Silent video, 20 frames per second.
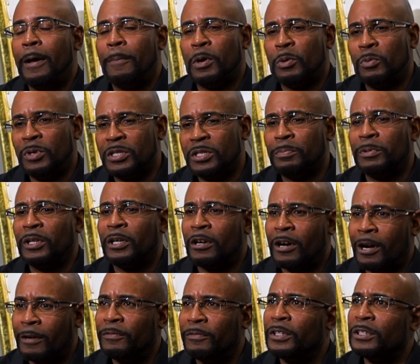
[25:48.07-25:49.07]
but we split
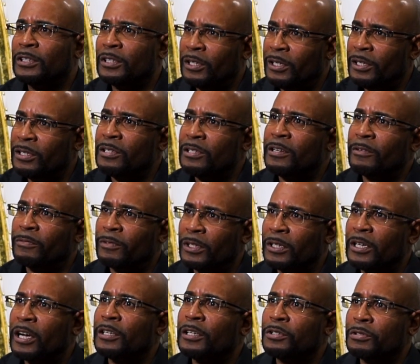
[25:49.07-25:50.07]
off into these
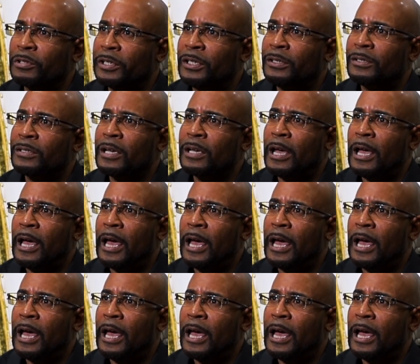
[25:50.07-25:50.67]
different countries,